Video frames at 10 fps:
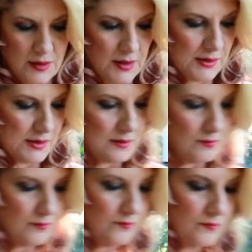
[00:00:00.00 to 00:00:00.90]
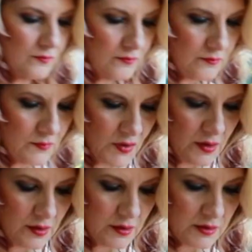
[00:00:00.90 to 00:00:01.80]
And then some
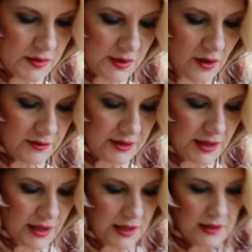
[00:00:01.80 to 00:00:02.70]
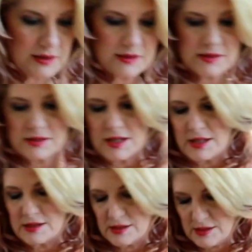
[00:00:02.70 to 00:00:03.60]
salt, again, it's to
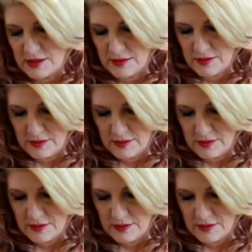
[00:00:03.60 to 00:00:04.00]
taste.